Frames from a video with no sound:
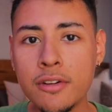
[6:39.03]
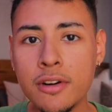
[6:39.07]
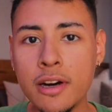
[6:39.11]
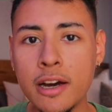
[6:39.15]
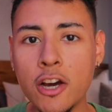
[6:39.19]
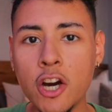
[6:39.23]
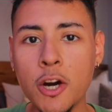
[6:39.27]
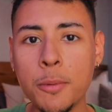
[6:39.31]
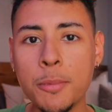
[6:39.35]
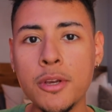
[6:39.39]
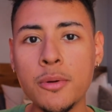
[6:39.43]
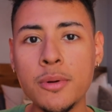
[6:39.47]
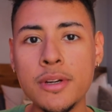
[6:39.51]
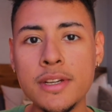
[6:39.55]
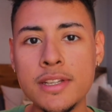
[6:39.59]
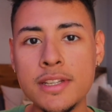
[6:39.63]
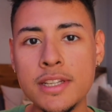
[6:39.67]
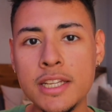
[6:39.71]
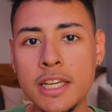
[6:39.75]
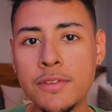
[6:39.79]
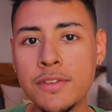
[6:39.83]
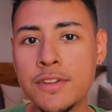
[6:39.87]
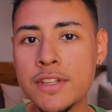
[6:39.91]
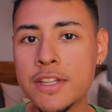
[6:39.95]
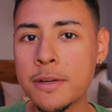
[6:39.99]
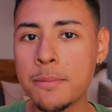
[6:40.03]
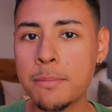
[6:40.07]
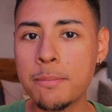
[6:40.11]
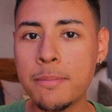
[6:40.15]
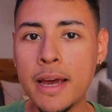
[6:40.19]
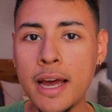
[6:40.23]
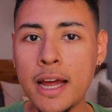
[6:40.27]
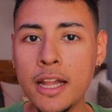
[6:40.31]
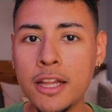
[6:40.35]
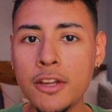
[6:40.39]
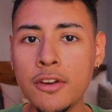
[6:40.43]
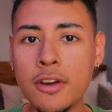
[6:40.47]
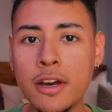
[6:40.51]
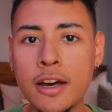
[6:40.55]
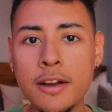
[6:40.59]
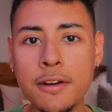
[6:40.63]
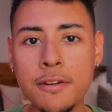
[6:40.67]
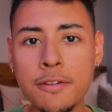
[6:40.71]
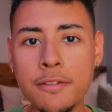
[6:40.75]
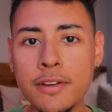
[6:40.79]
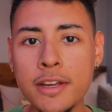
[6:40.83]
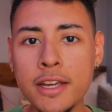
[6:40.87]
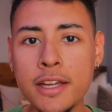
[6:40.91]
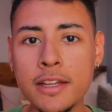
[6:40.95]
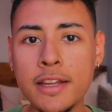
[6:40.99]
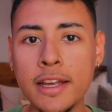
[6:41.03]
I hope you received some value out of it